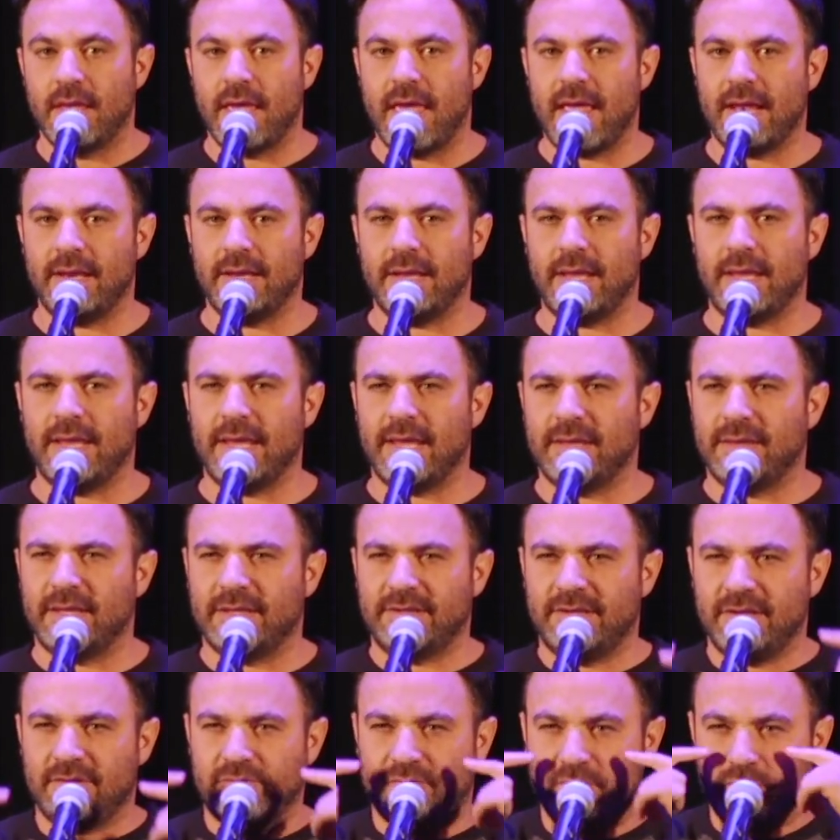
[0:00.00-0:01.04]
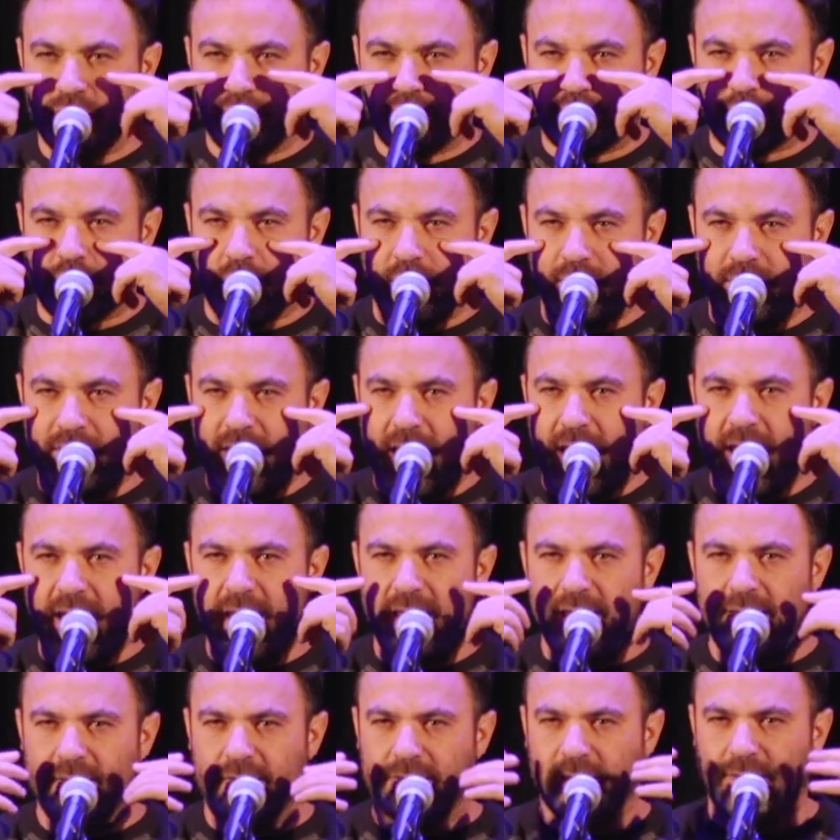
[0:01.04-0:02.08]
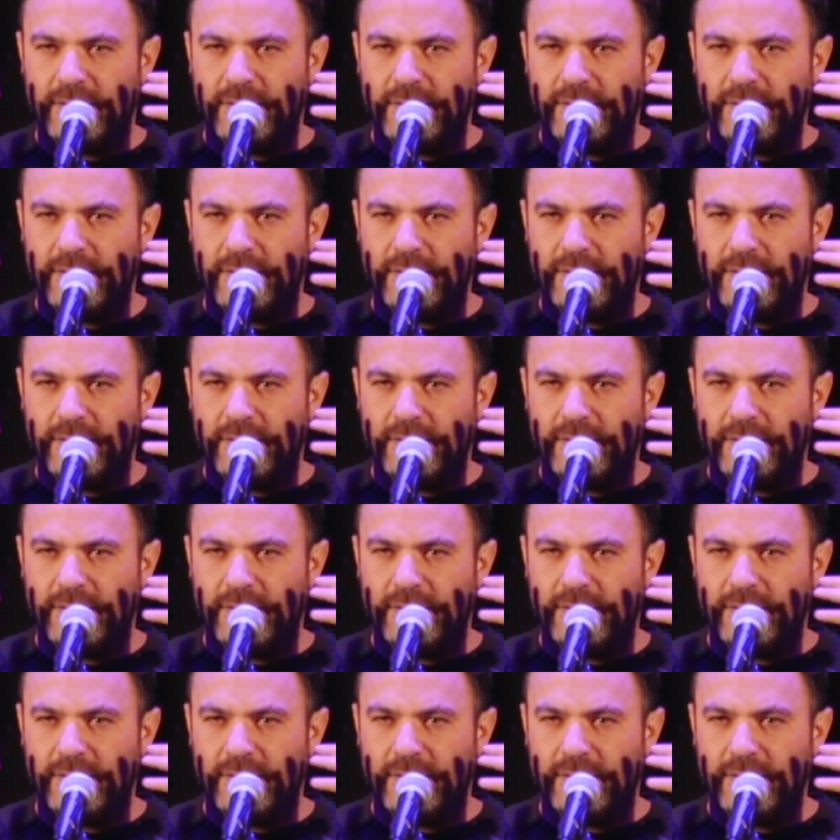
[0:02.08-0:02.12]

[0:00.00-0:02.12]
And he had like these real dark eyes,